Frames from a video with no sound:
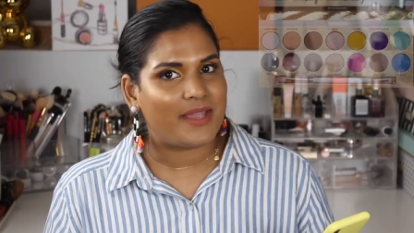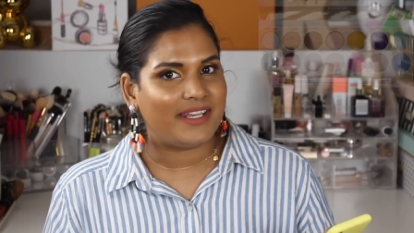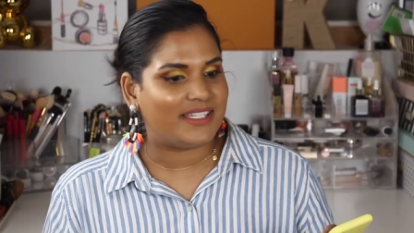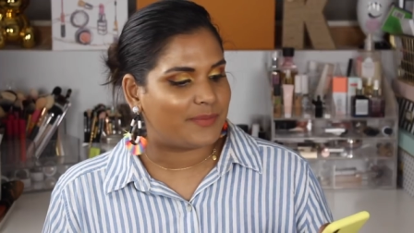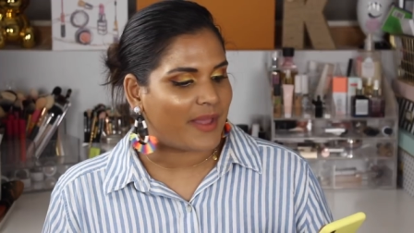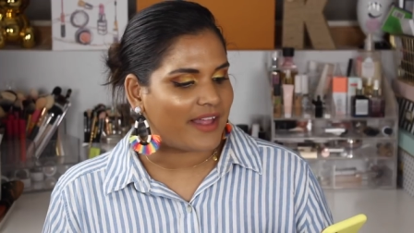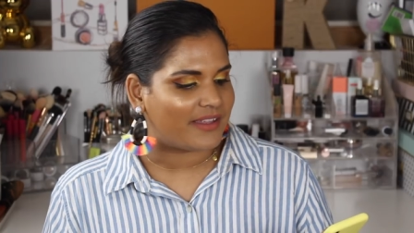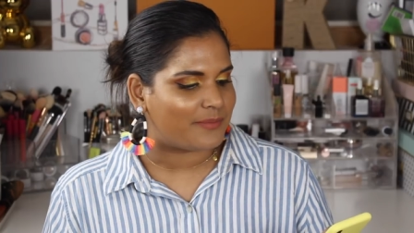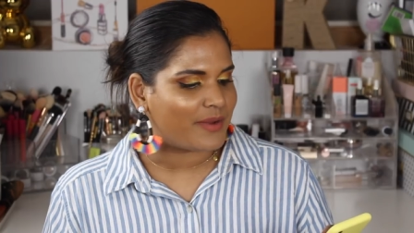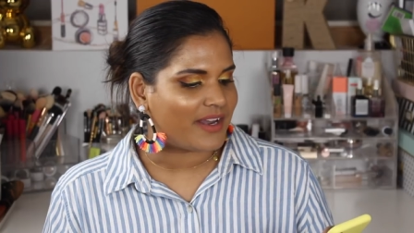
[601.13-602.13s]
Manny's
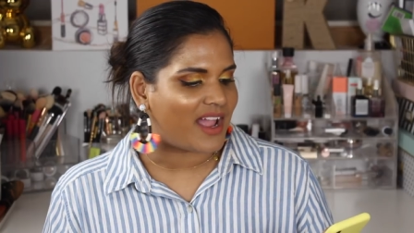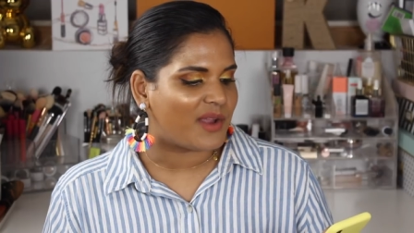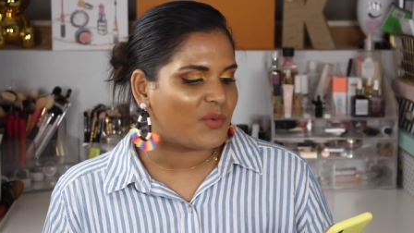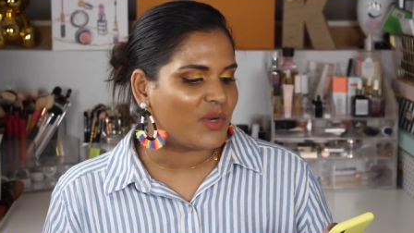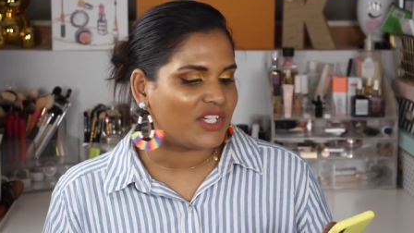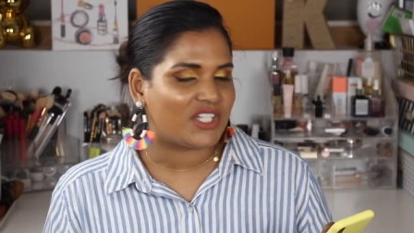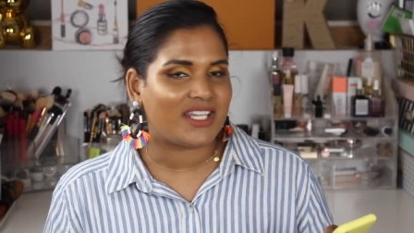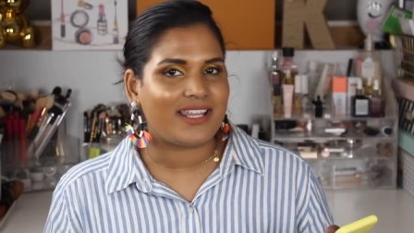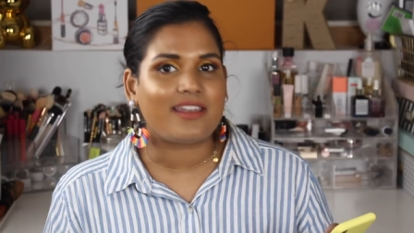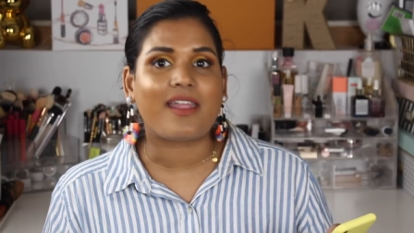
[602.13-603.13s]
palette, but I wish
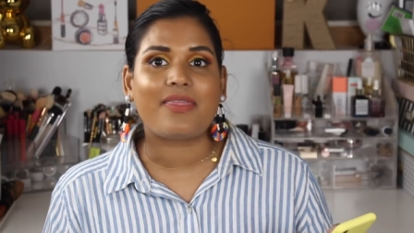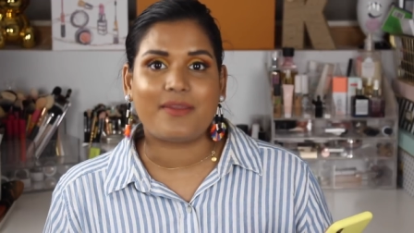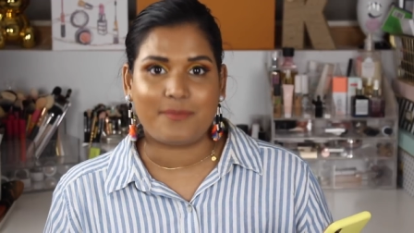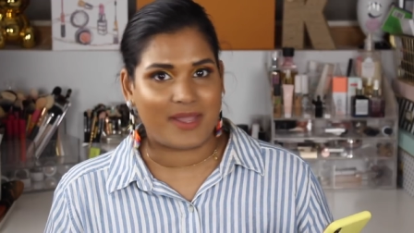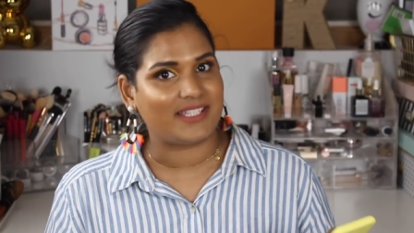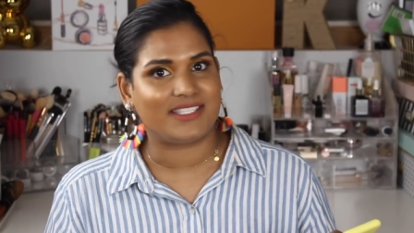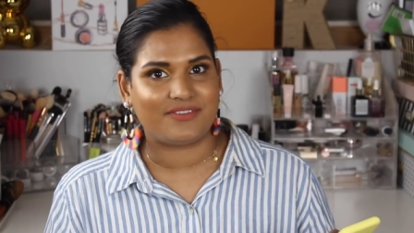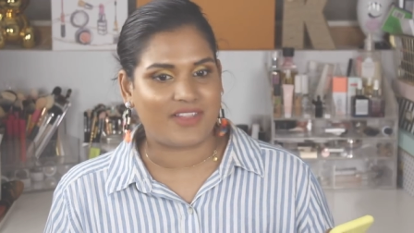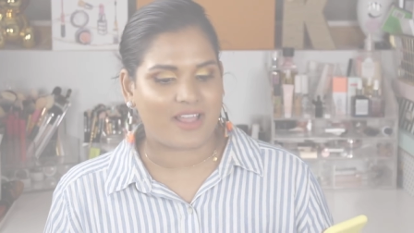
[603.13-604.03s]
it the best of